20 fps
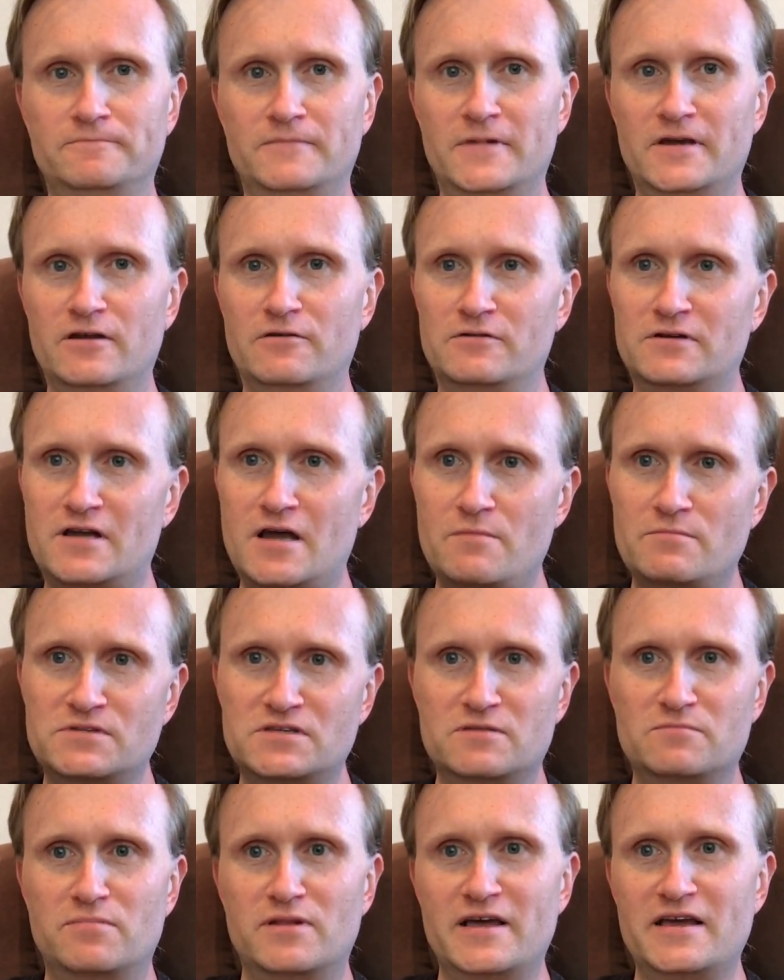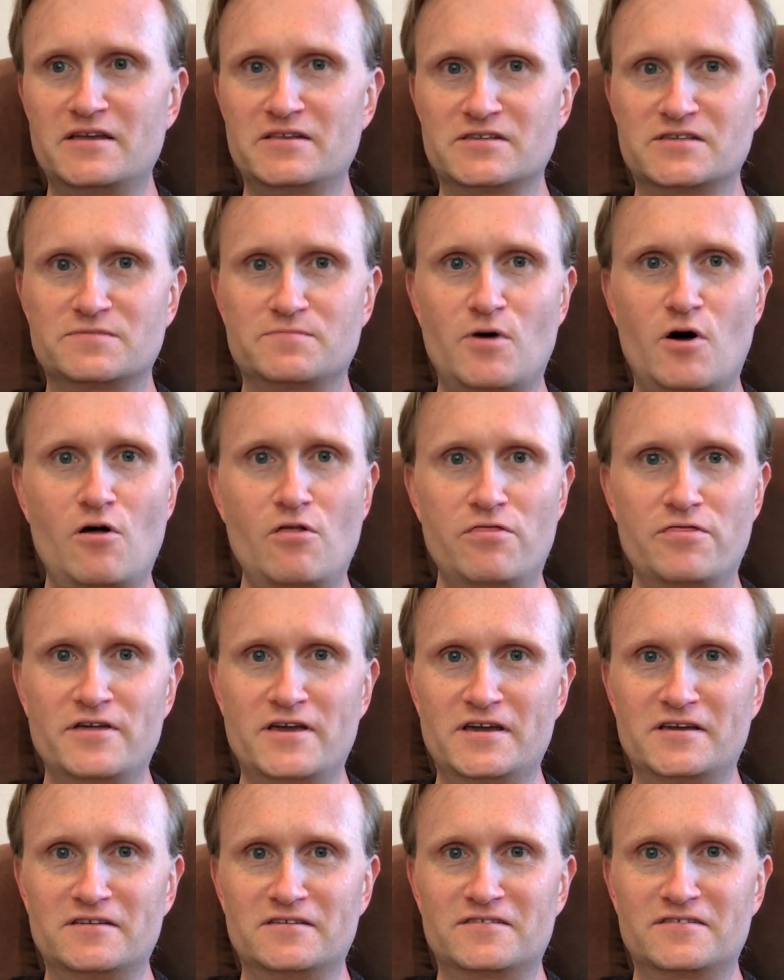You know, it comes in play in small
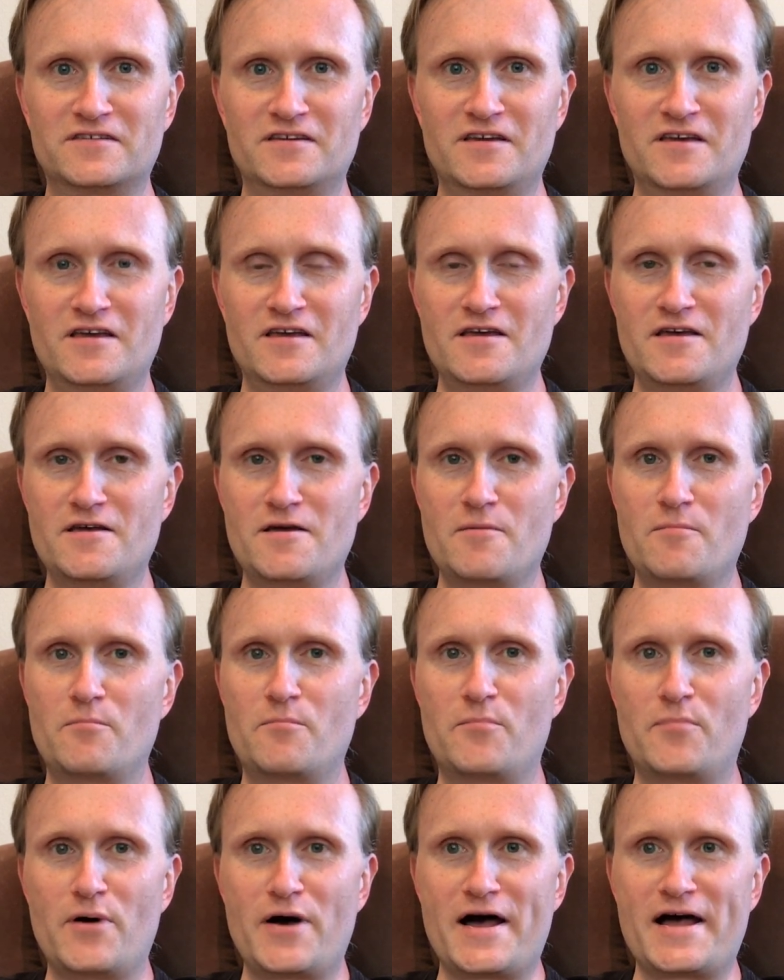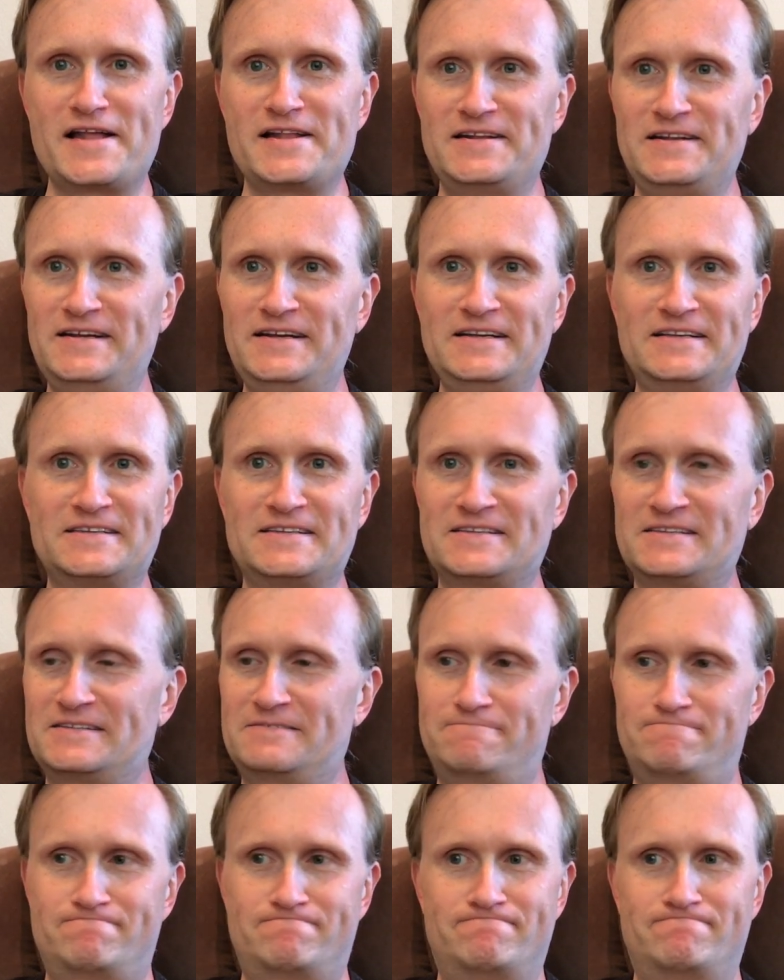things, but it's